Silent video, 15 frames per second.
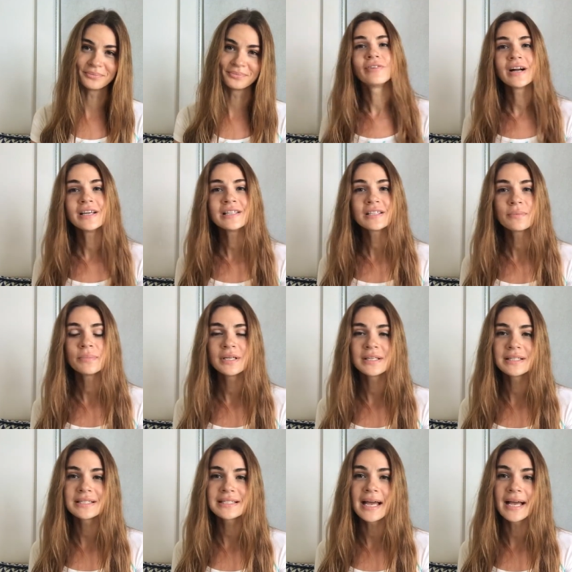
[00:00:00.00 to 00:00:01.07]

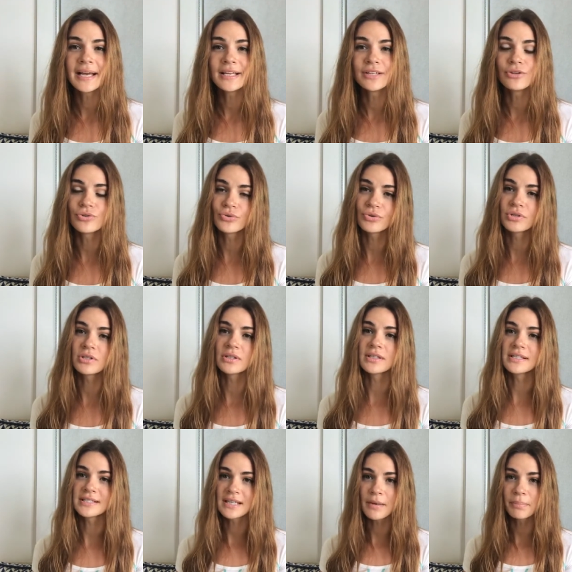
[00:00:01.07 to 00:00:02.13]
Vitamins and nutritional
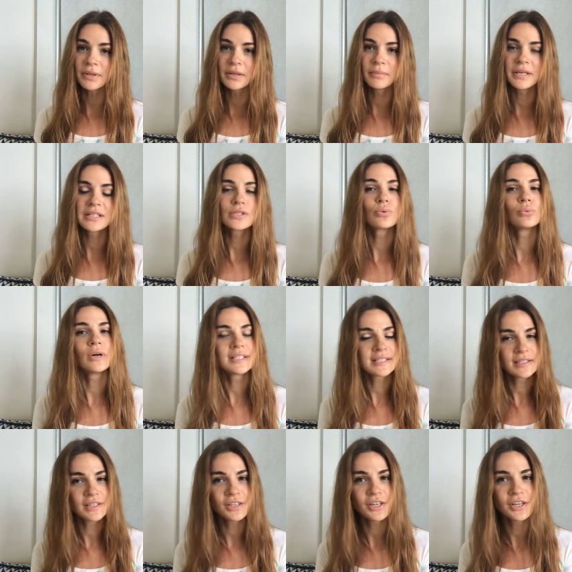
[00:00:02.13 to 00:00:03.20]
supplements
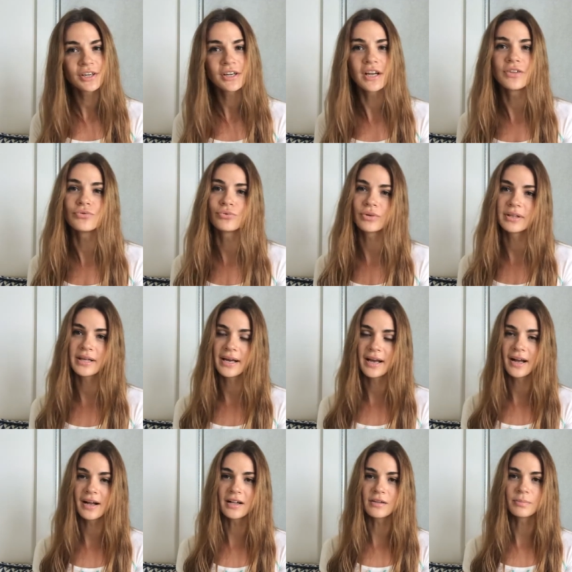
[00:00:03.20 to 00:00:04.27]
once a year can really
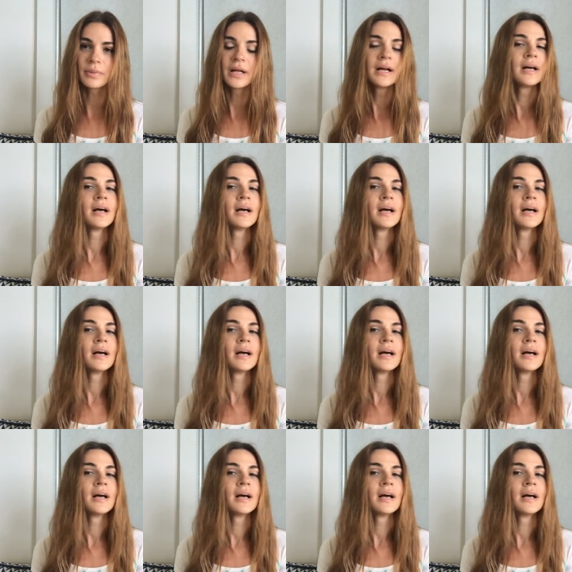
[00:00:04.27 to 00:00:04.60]
help.